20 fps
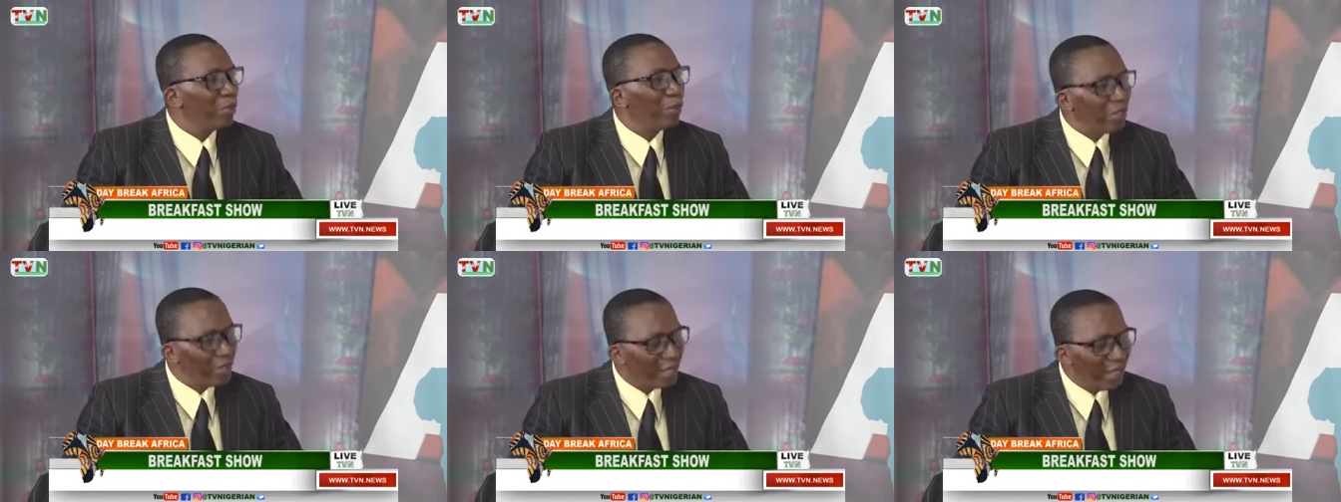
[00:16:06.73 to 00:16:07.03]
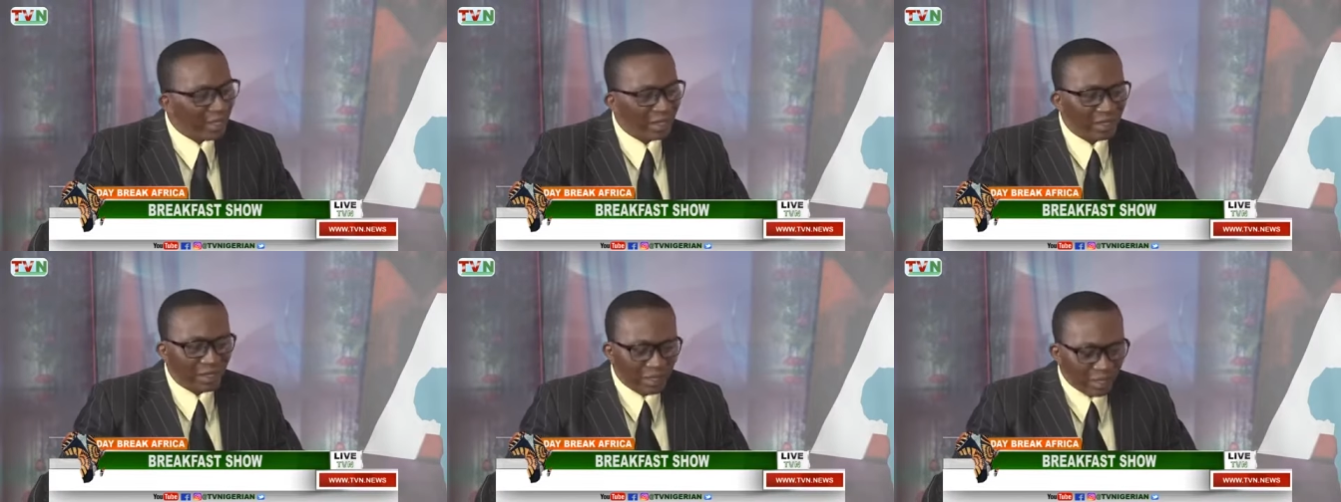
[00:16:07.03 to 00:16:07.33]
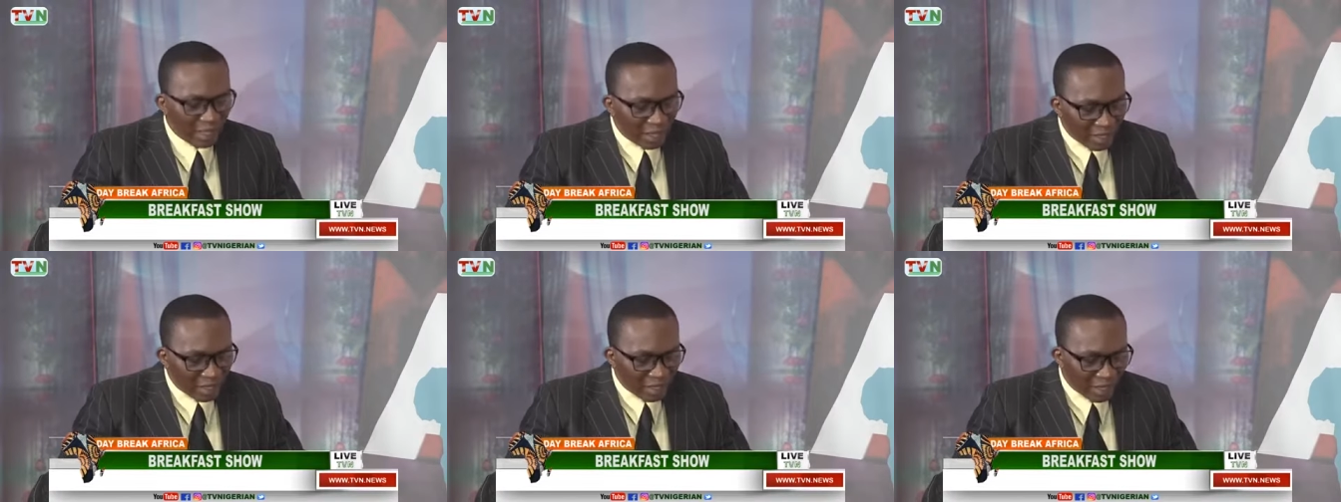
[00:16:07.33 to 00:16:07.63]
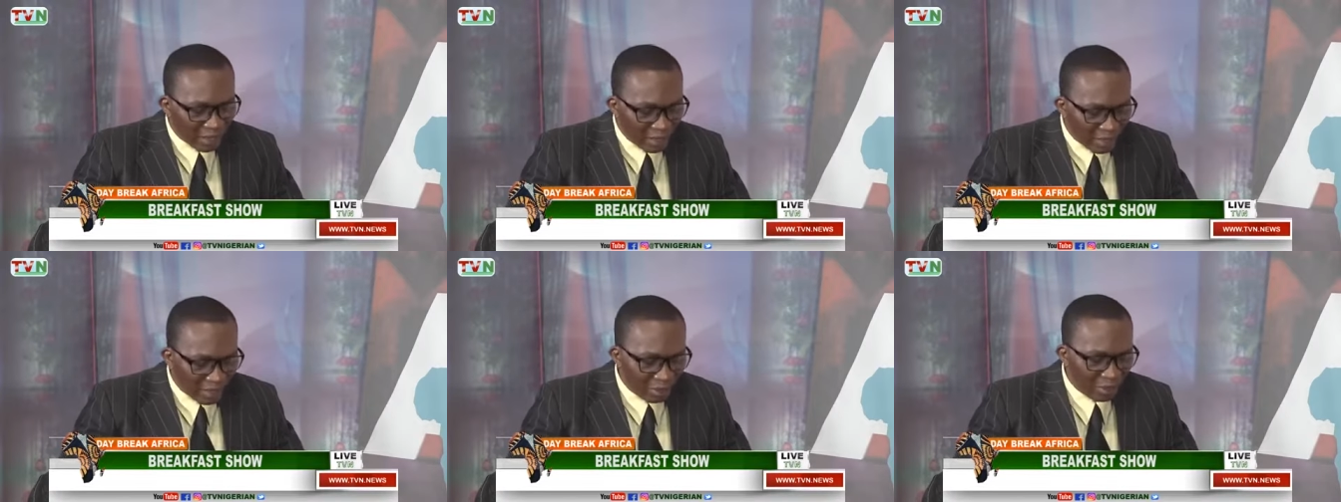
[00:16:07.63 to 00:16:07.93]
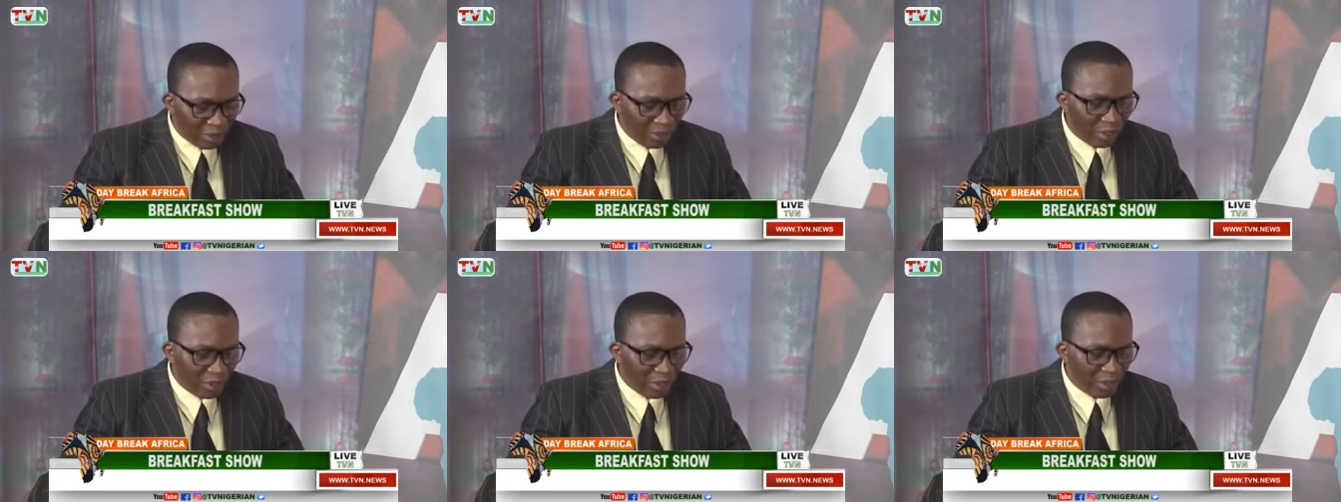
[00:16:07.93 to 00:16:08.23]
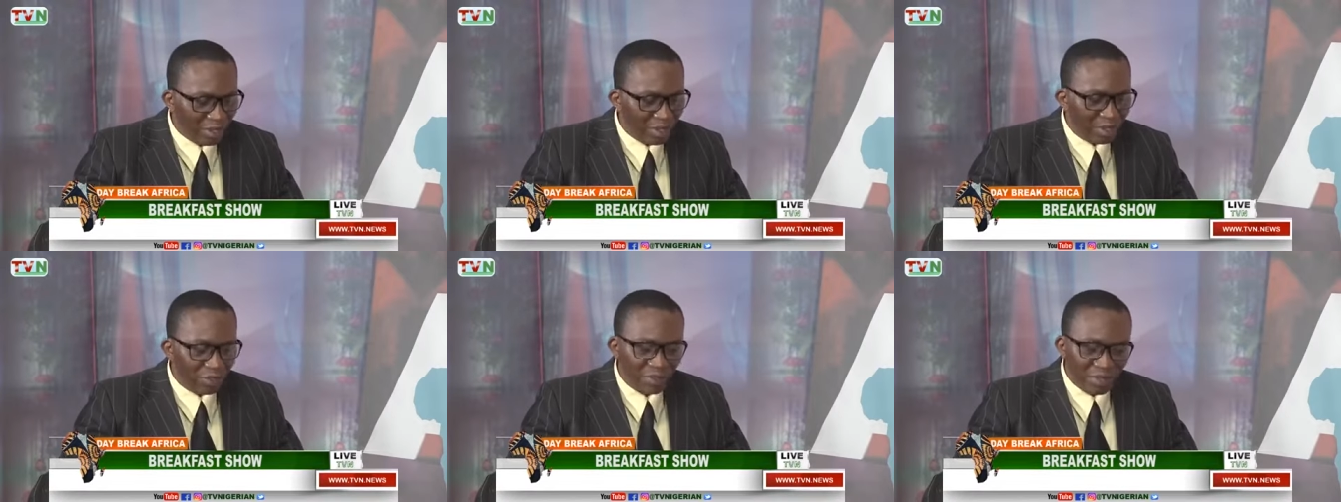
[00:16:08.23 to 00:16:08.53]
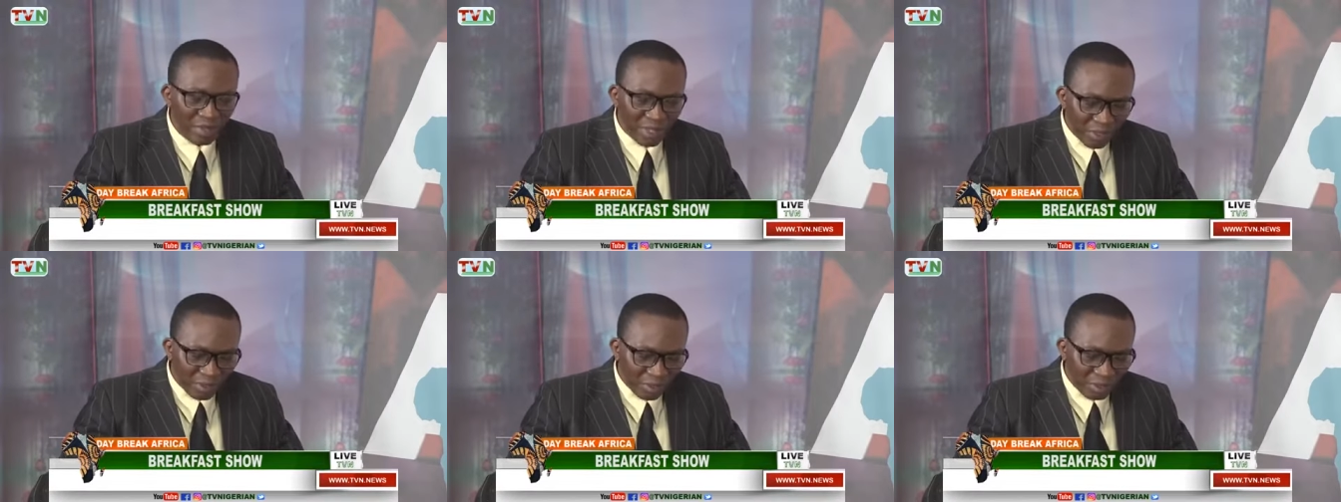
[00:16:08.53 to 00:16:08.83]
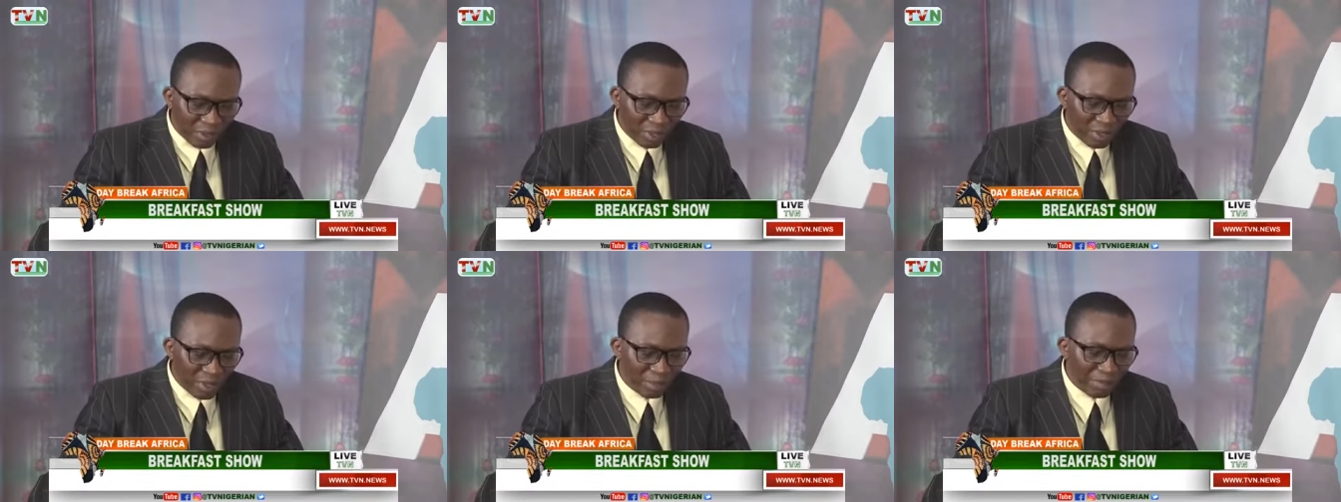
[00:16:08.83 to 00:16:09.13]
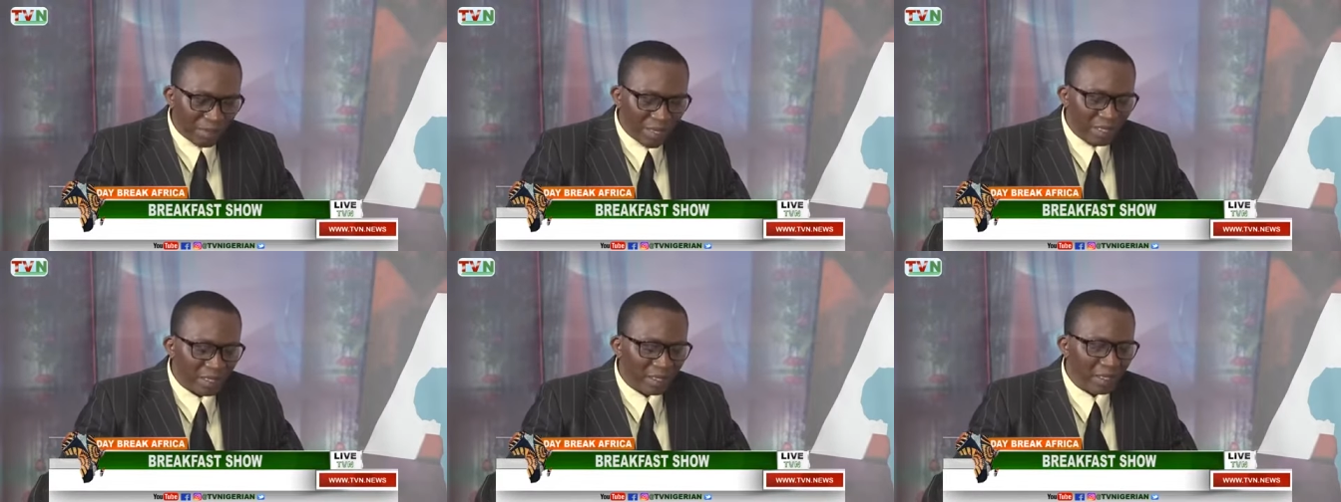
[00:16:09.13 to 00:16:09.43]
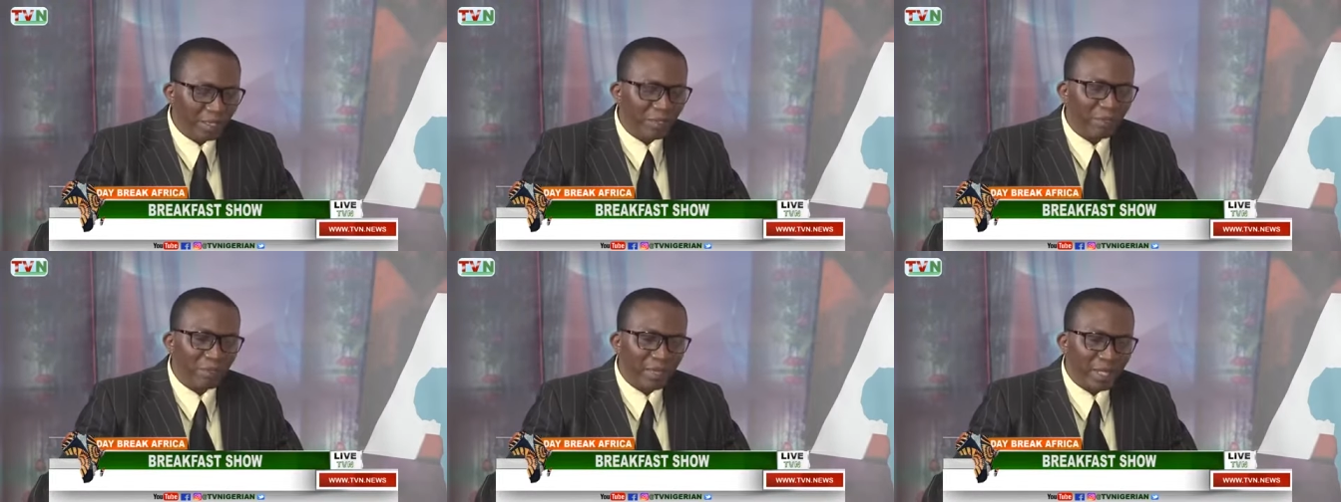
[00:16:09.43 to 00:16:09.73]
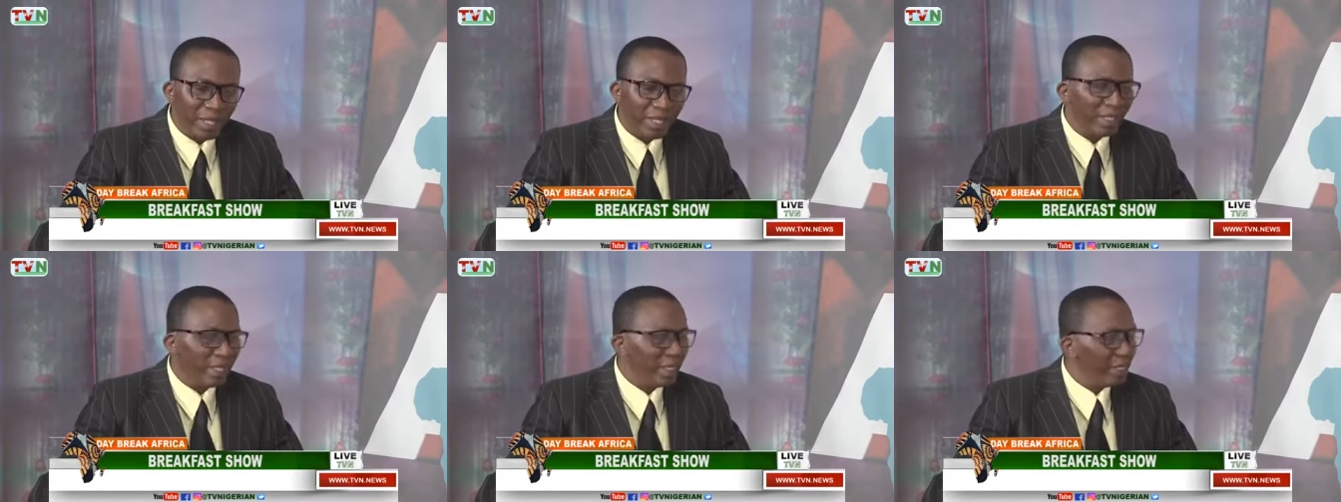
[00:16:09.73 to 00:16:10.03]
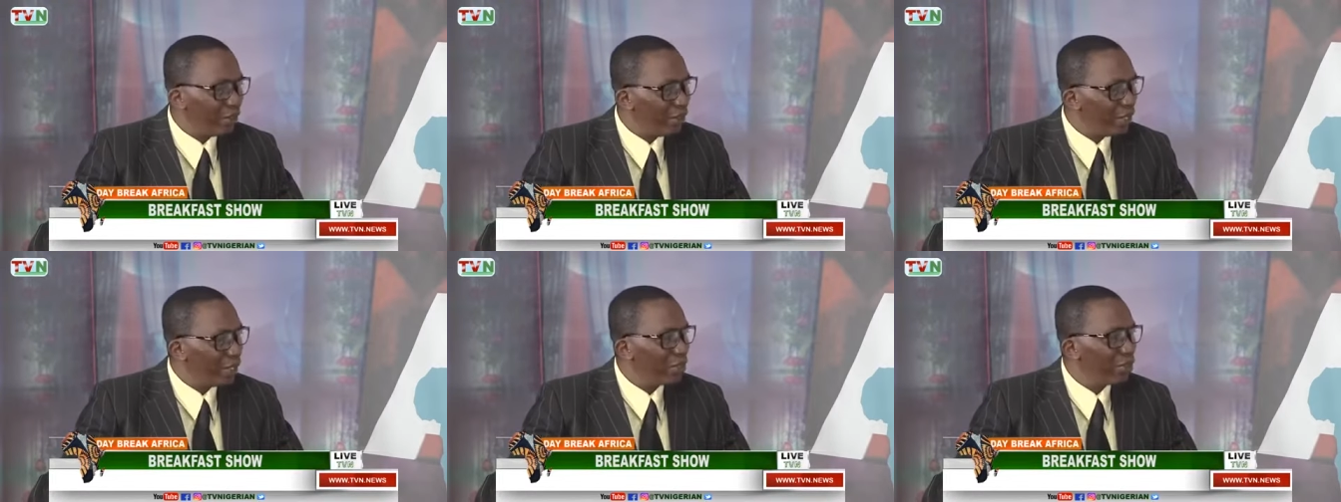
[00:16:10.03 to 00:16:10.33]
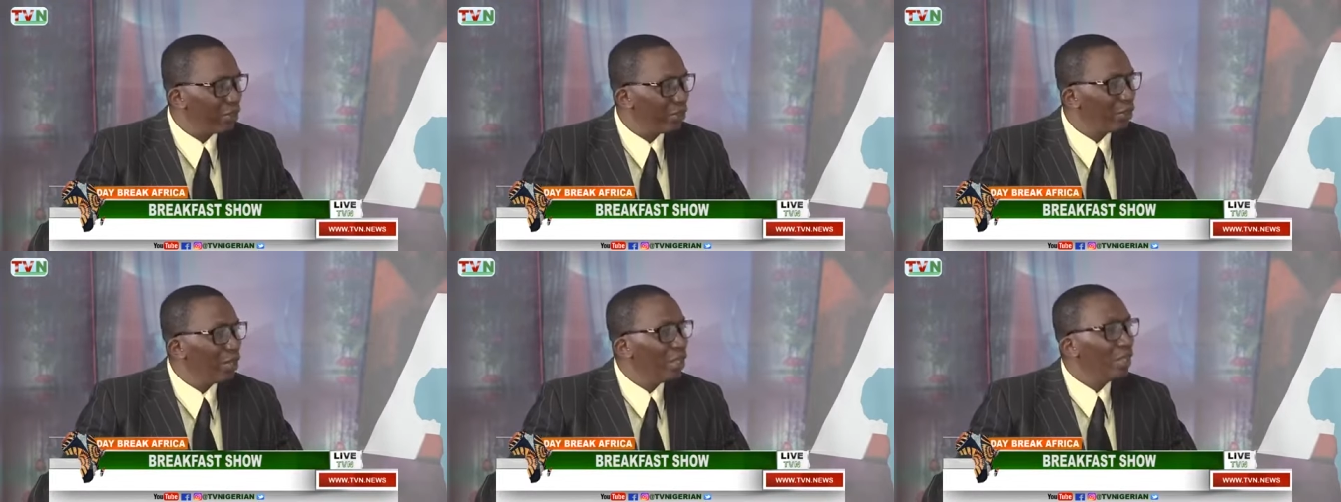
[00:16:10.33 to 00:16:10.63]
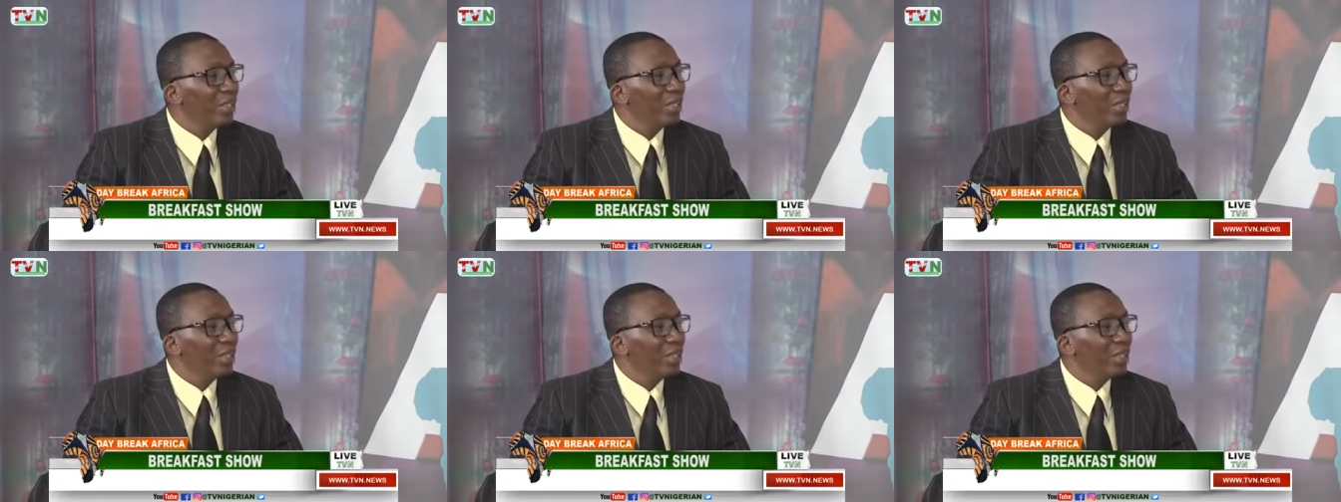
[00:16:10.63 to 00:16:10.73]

But as, as, as it goes, we thought it pertinent to let Nigerians know